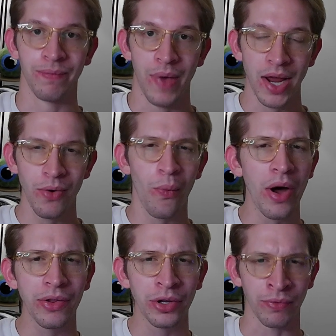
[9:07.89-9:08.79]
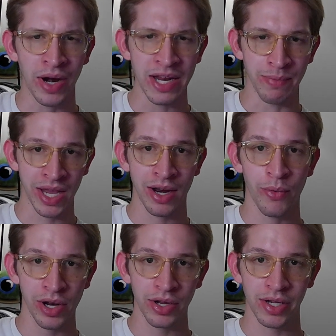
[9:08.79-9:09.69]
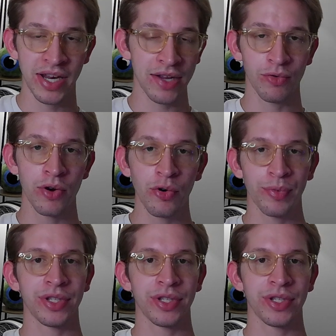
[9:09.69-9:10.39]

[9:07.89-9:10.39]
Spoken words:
I don't want to look red, man. I want to look a normal